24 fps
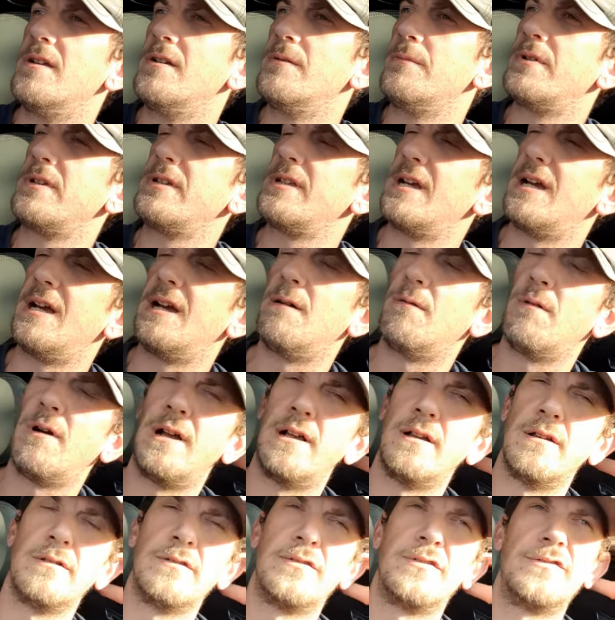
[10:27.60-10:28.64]
but yeah, what
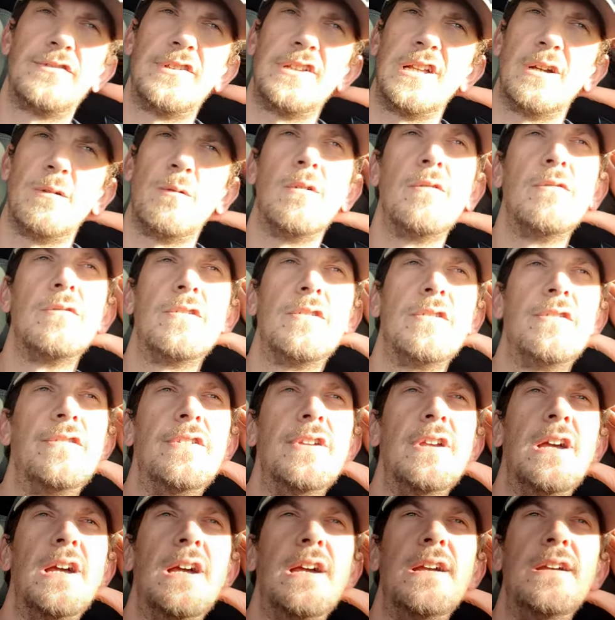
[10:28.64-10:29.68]
else did I want to
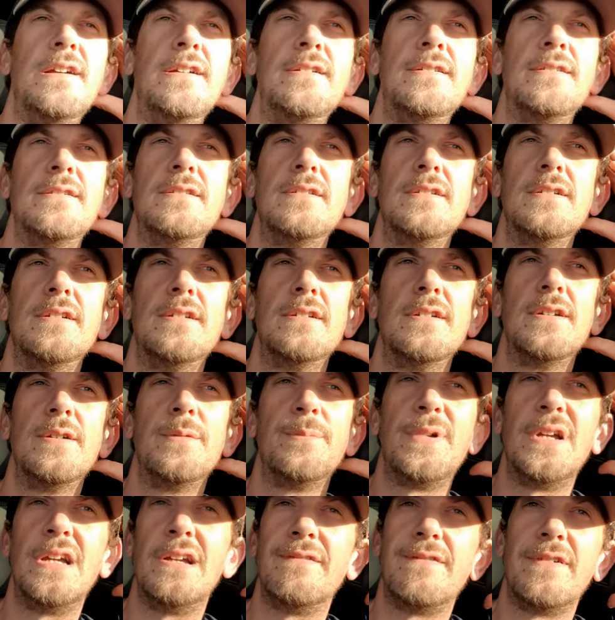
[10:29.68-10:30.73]
say?
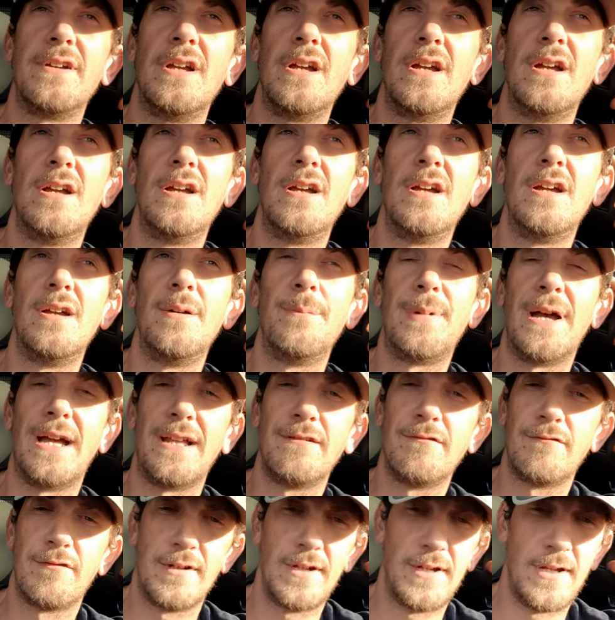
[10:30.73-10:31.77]
Bit of a
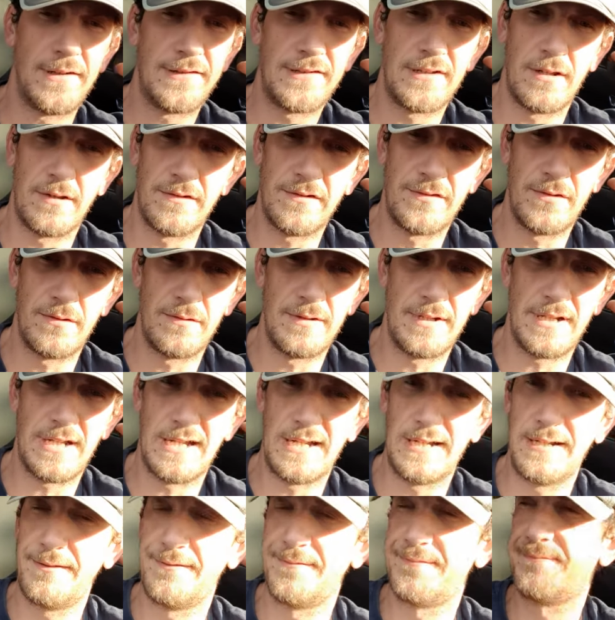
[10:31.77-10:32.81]
band rehearsal on
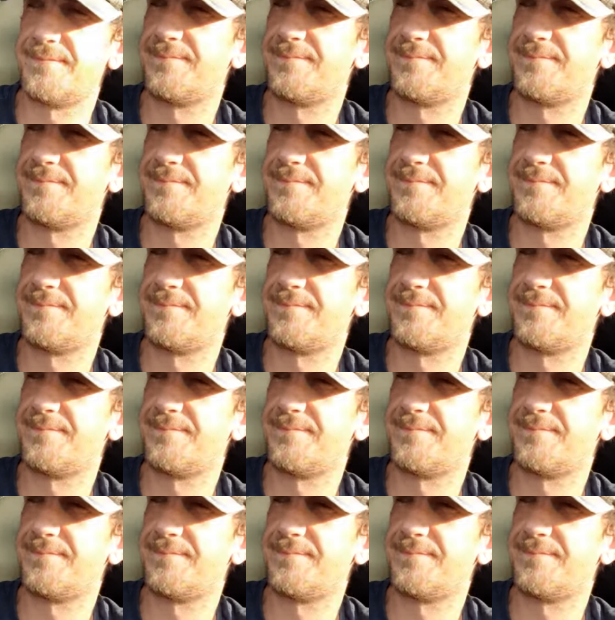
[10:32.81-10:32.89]
Sunday.